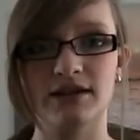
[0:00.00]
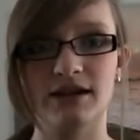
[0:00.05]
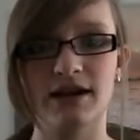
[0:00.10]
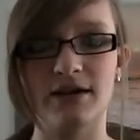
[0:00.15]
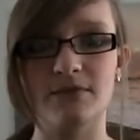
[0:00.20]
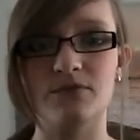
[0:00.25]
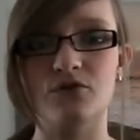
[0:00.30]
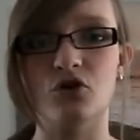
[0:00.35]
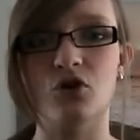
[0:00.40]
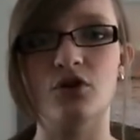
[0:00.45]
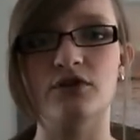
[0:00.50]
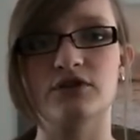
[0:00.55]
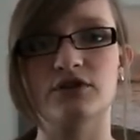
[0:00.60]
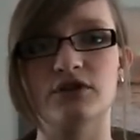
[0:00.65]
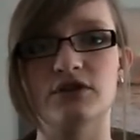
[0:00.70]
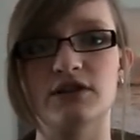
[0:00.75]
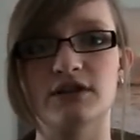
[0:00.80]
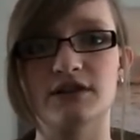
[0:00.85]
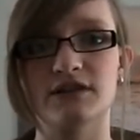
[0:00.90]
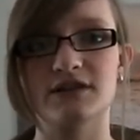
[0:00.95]
I am not
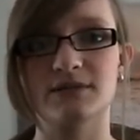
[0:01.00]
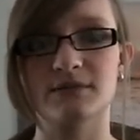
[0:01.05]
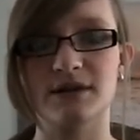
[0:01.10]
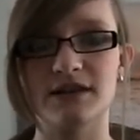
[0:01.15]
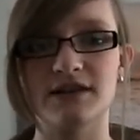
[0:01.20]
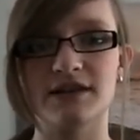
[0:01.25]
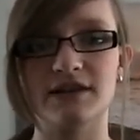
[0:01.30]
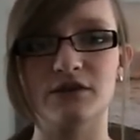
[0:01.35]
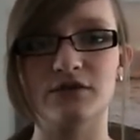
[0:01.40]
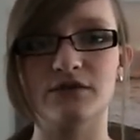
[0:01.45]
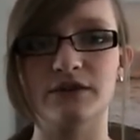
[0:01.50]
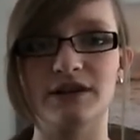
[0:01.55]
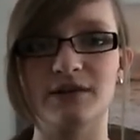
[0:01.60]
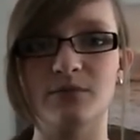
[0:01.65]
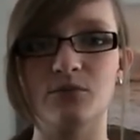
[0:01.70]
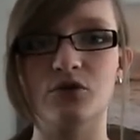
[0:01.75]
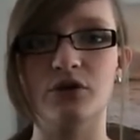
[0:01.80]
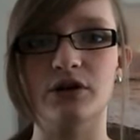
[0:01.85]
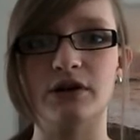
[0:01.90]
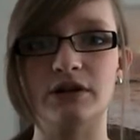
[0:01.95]
doing this to myself
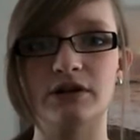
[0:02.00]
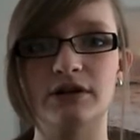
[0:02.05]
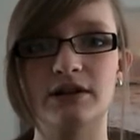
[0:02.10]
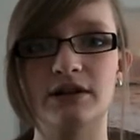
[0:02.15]
anymore.